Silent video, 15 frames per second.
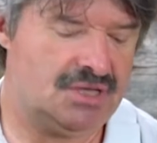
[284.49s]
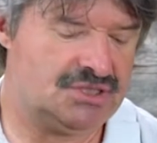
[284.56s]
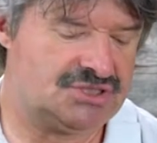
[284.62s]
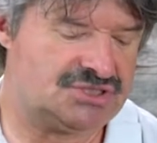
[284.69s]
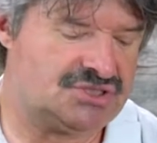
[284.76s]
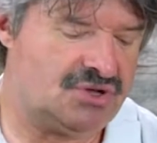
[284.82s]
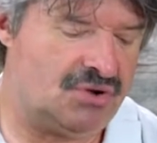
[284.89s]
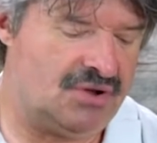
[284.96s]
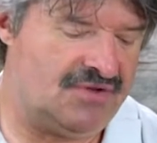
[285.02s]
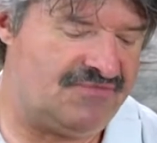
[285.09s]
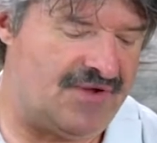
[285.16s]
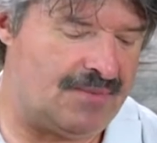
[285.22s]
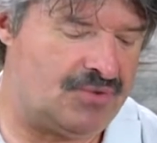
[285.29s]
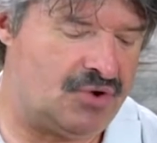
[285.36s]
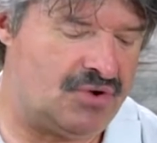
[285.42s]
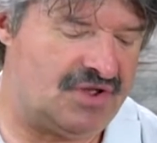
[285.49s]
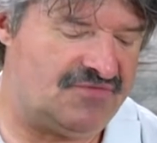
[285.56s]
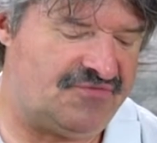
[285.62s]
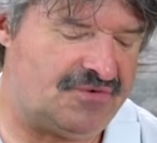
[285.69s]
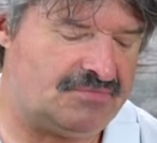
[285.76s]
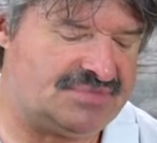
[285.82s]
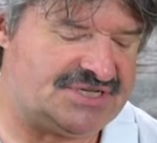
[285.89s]
So if I'm going
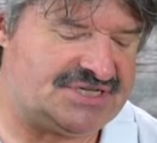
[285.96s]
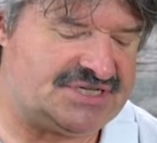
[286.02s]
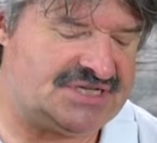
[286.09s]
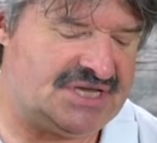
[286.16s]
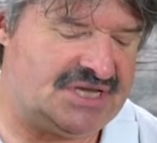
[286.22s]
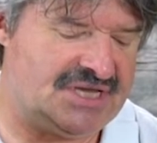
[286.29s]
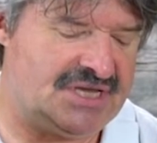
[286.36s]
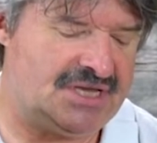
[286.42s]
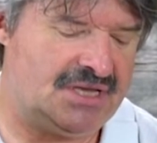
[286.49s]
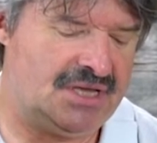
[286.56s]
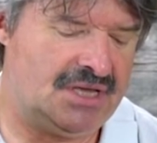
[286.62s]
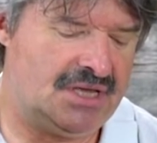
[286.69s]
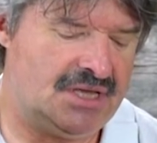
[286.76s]
from C